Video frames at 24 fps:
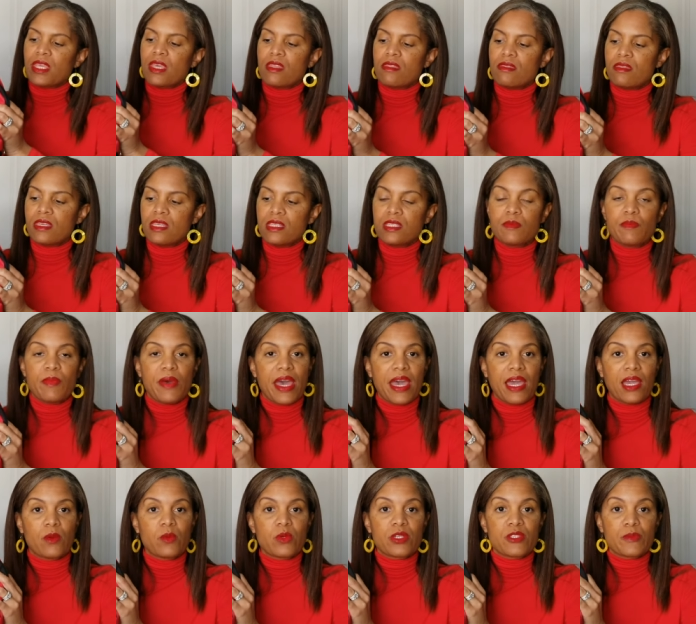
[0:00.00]
This
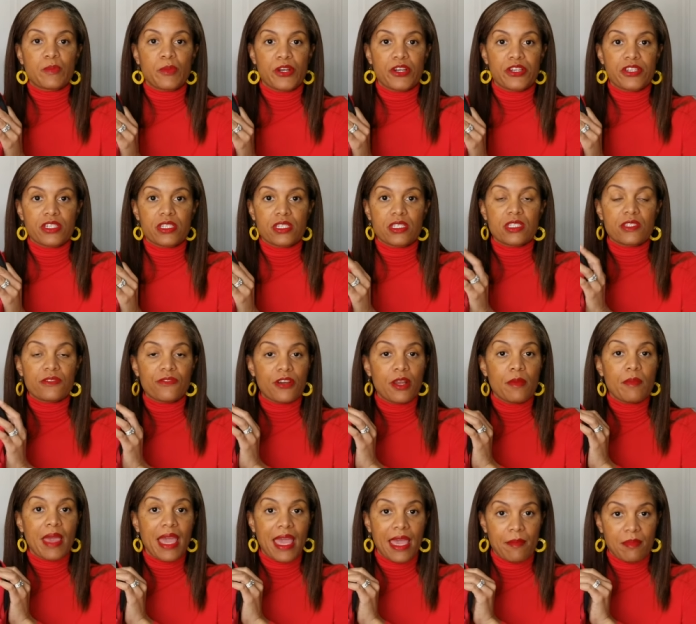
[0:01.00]
bag was purchased
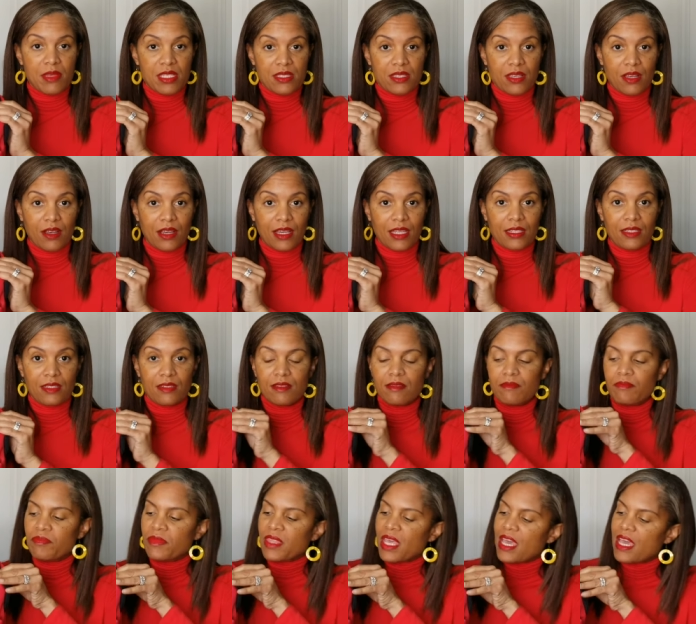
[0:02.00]
from Amazon,
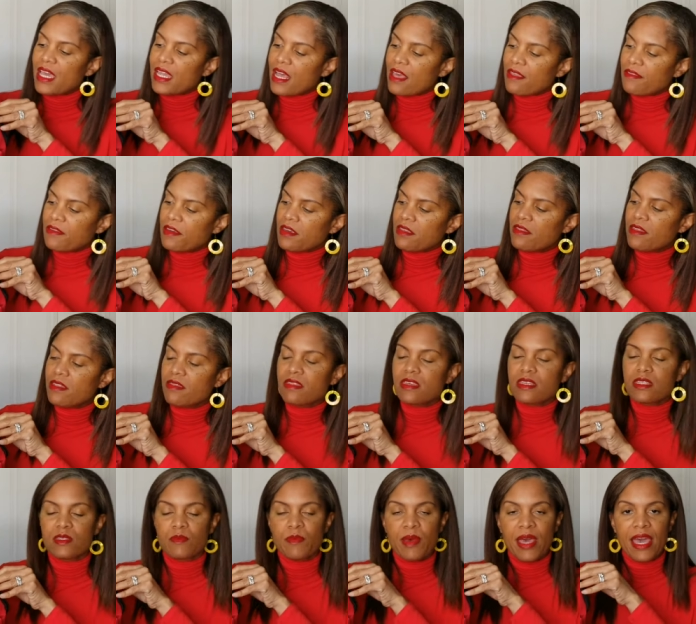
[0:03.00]
and I think that
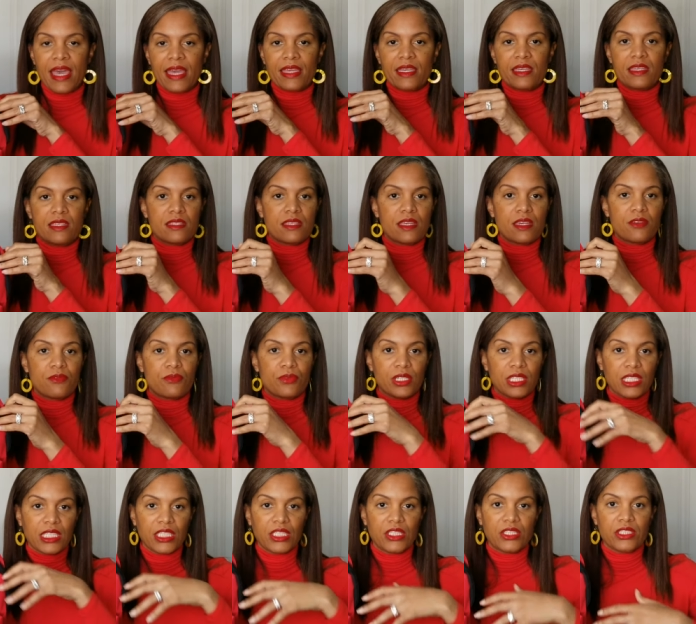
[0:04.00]
this bag is a
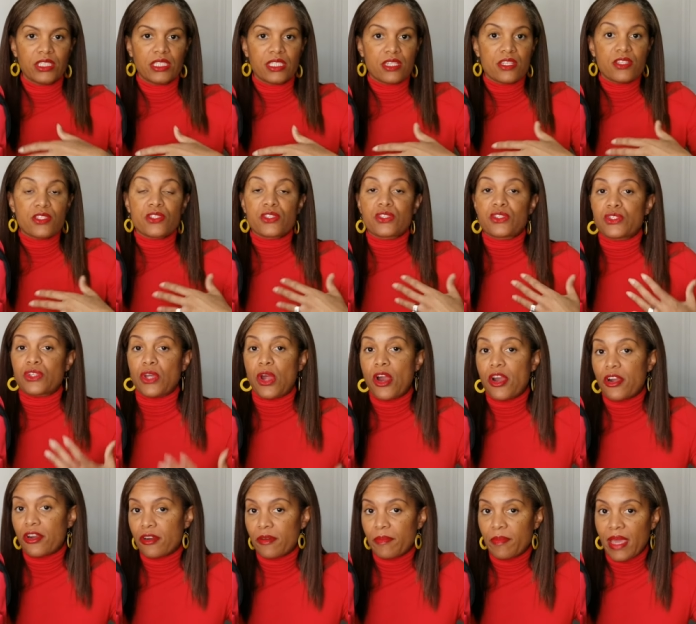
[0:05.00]
really good
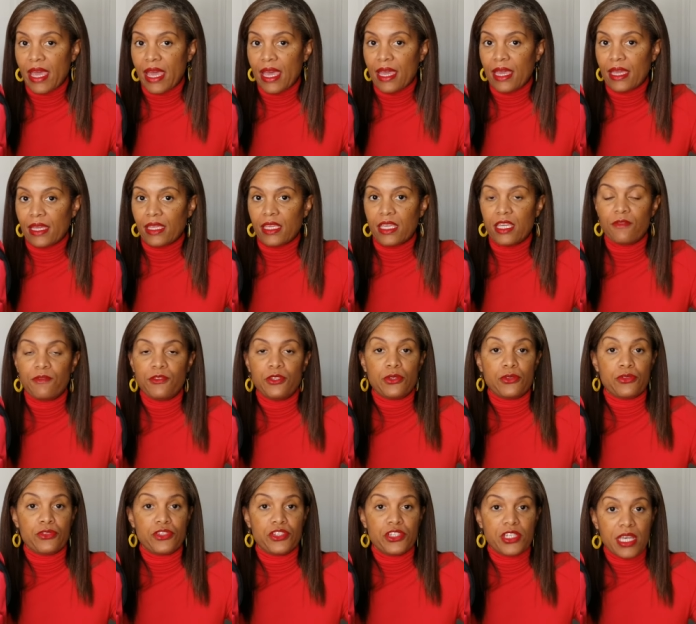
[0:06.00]
starter bag if
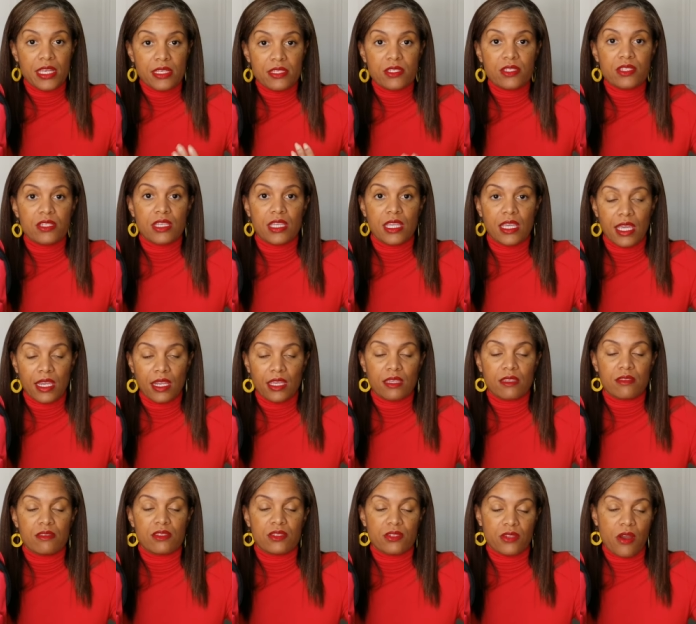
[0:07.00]
you're just getting
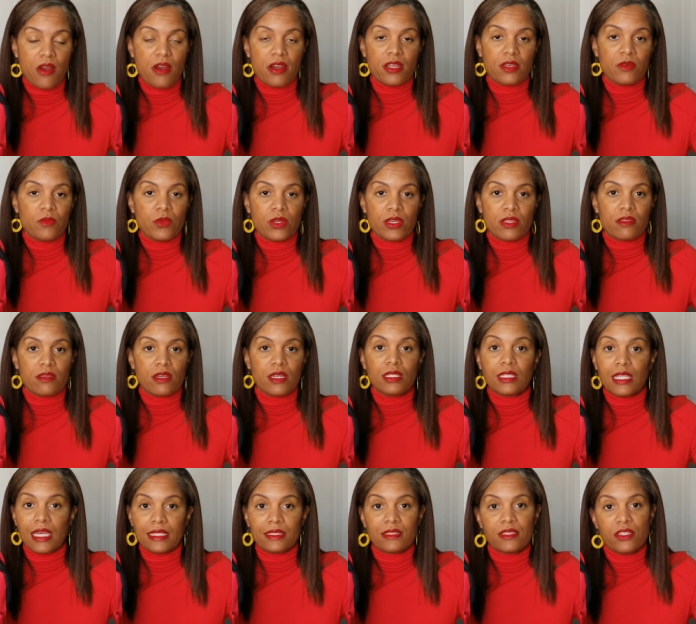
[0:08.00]
started with
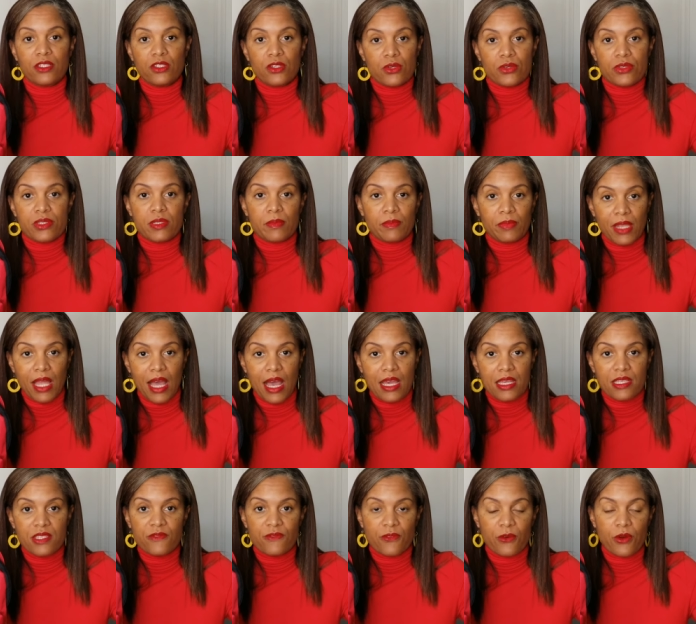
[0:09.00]
collecting your
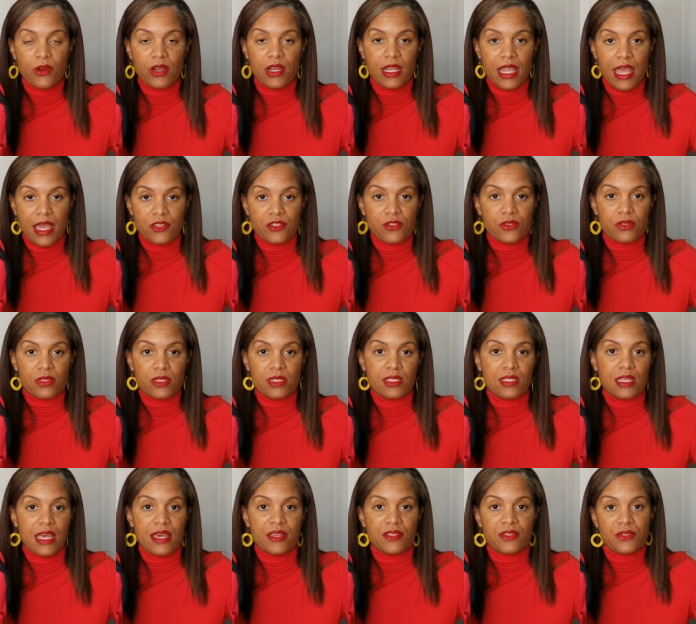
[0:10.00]
supplies for a natural
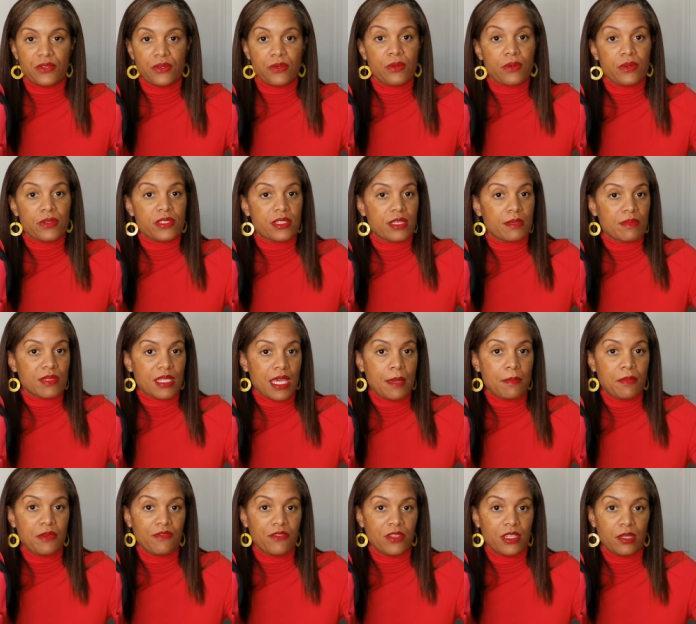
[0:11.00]
disaster or some
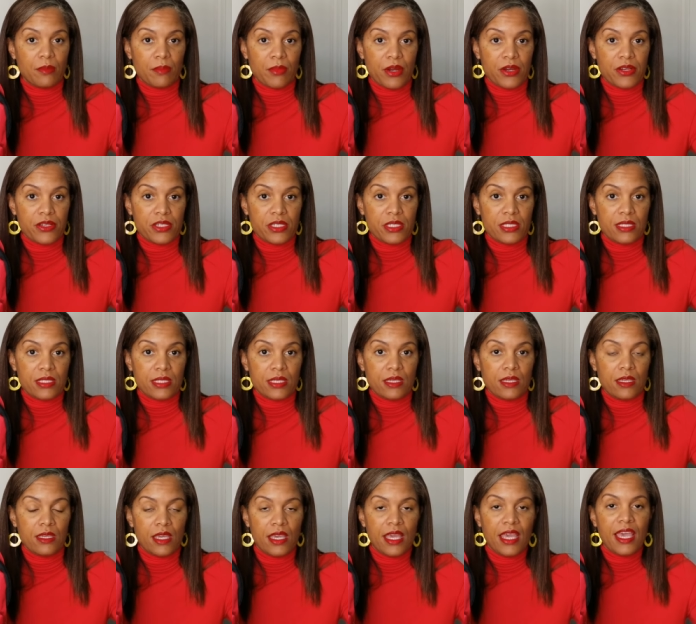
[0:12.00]
type of an emergency,
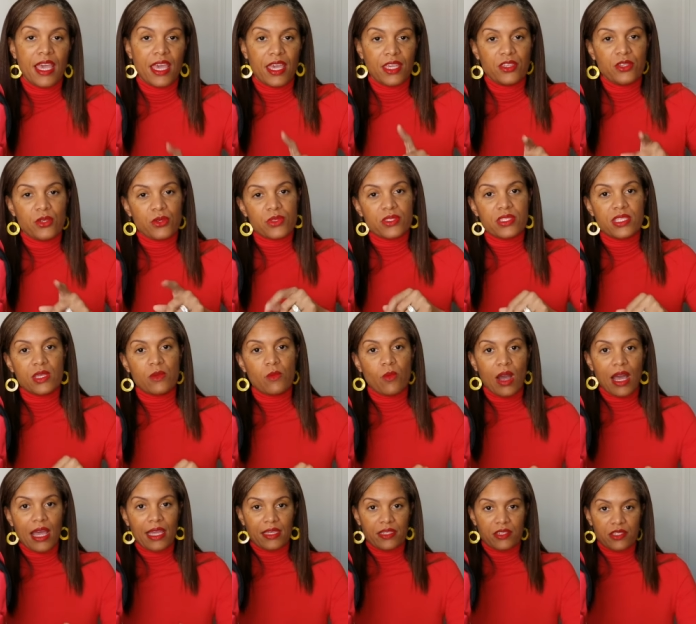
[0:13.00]
and you'll see
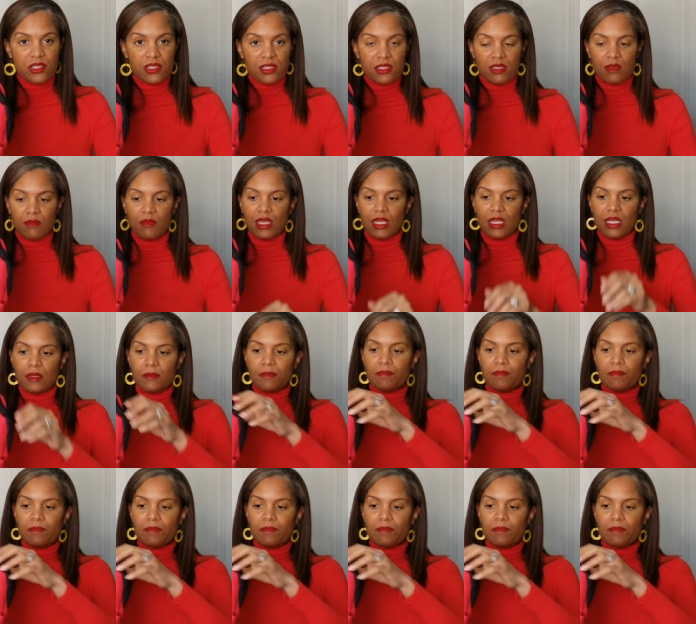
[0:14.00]
why in just a minute.